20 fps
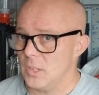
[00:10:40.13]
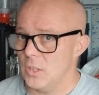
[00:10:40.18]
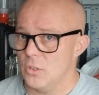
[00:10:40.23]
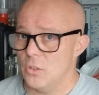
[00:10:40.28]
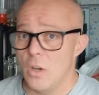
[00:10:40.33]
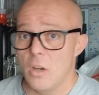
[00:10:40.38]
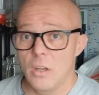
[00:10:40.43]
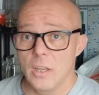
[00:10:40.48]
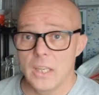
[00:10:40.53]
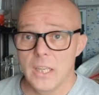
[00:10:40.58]

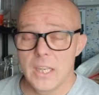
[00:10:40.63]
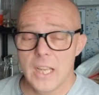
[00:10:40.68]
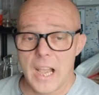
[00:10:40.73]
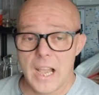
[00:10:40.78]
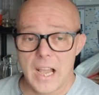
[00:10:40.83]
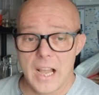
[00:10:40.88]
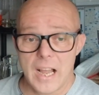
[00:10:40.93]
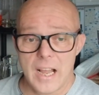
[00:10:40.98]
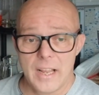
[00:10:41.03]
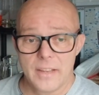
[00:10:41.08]
shortly,
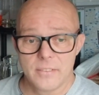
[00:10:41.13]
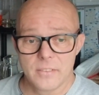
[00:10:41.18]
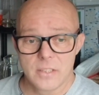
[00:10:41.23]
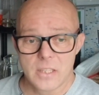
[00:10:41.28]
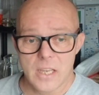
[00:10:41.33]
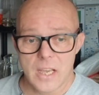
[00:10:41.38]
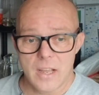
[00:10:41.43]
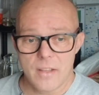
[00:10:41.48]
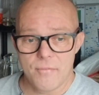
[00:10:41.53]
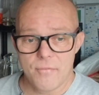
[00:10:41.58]
and
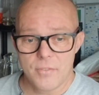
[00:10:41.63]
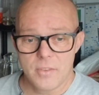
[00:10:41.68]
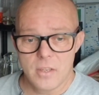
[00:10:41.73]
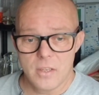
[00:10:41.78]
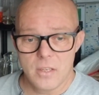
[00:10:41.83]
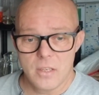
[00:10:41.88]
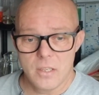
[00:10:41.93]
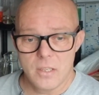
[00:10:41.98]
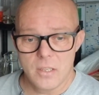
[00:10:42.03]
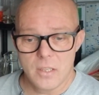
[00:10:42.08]
get
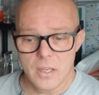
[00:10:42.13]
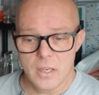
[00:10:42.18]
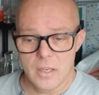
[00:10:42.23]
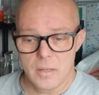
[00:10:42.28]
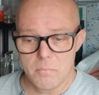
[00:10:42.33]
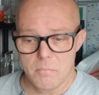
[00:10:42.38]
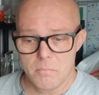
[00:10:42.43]
the